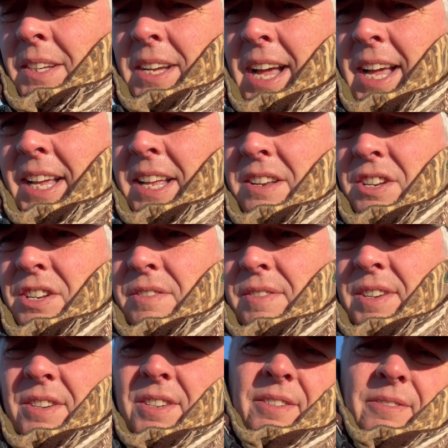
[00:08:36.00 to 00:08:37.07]
I can just,
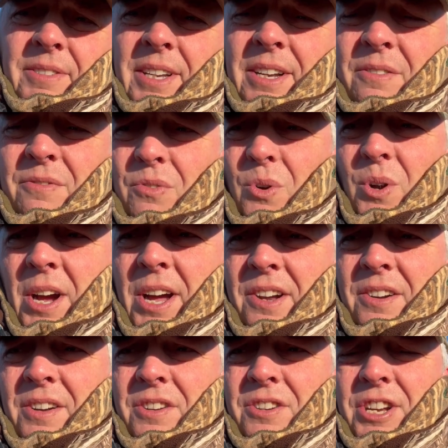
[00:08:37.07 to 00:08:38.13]

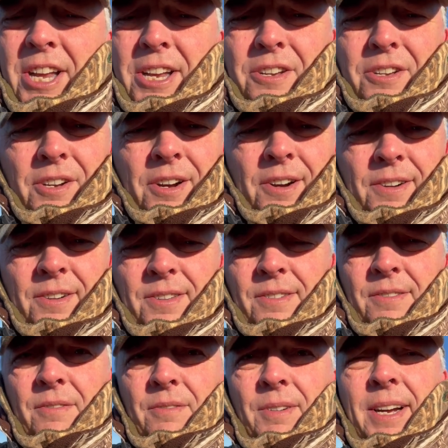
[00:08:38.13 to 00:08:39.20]
400 and change yards,
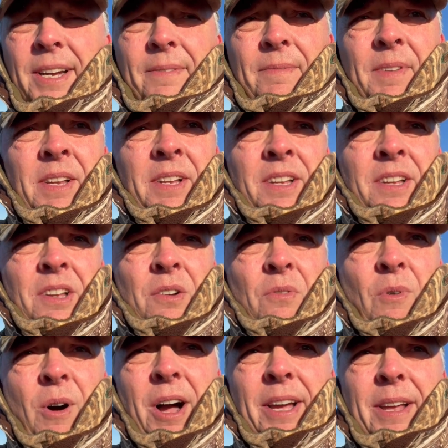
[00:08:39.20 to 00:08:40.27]
right?
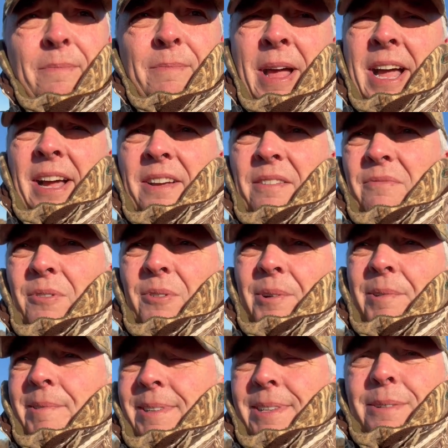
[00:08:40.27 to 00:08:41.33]
Walking back and
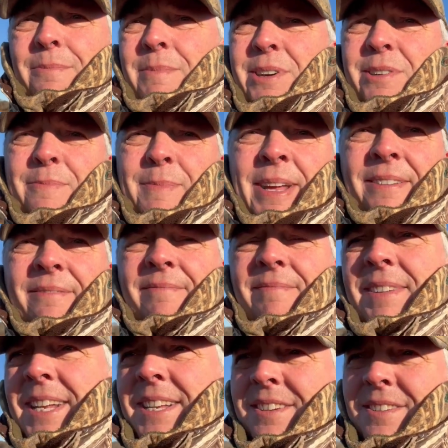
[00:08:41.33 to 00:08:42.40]
forth. So
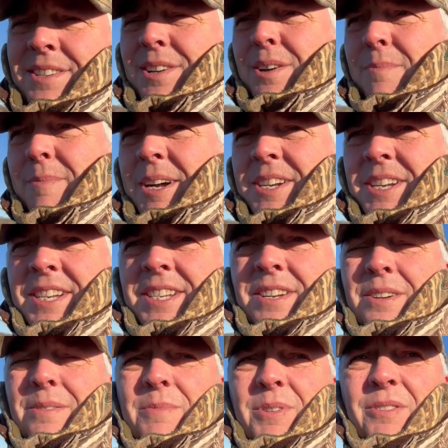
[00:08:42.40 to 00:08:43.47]
movement, these are so much
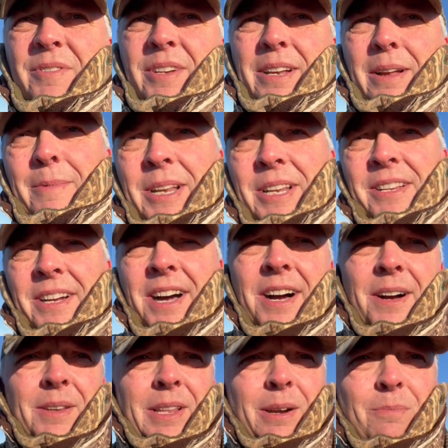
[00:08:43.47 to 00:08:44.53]
easier to move in.
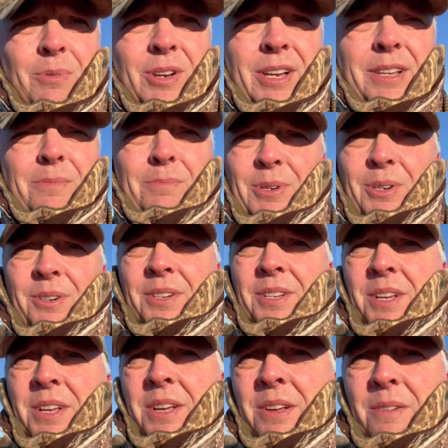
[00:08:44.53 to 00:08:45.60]
They're breathable.
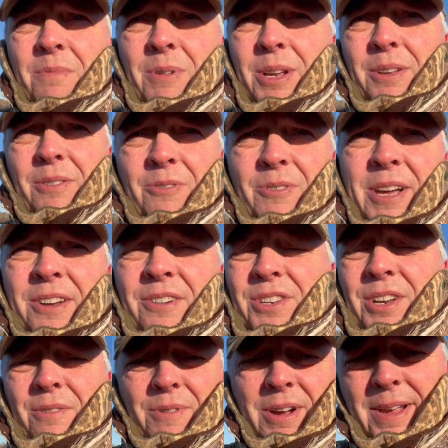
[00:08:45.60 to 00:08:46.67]
Breathable waders
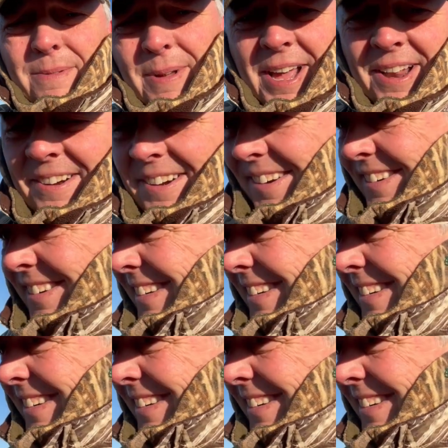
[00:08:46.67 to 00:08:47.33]
are way better.